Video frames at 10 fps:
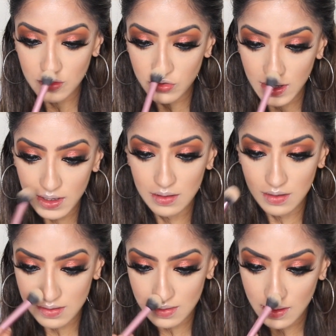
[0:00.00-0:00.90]
checking
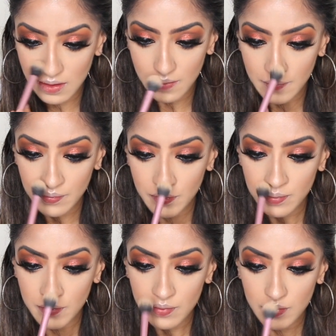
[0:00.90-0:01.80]
this
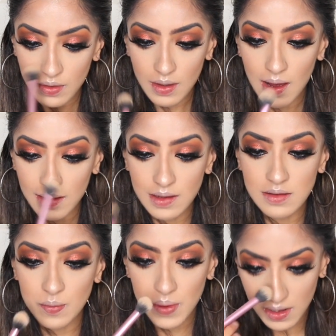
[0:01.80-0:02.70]

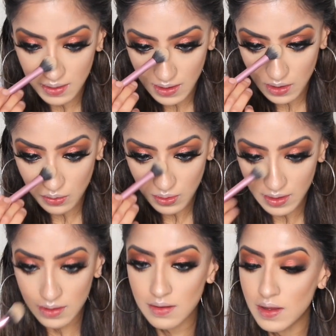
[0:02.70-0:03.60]
highlighter palette out.
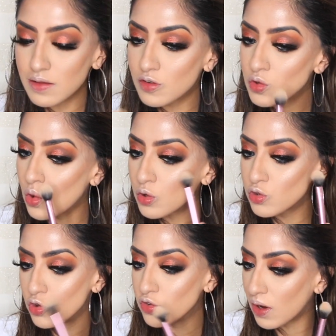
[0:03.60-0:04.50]
And it's not
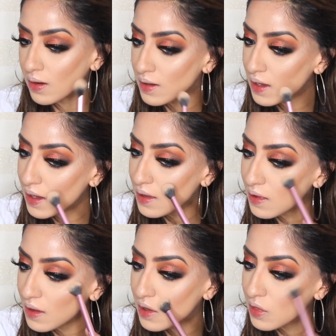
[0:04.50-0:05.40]
too chunky
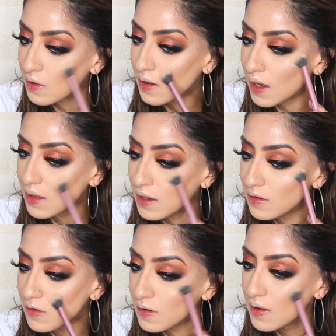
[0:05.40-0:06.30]
like the
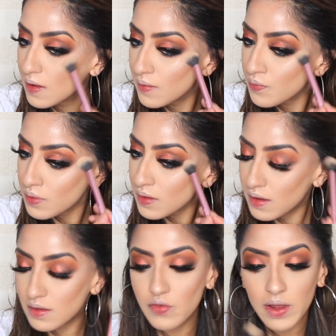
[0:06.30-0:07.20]
highlighter,
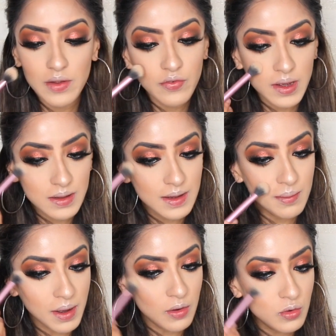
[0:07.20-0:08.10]
it's very finely
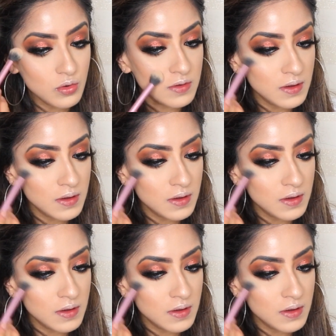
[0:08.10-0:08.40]
milled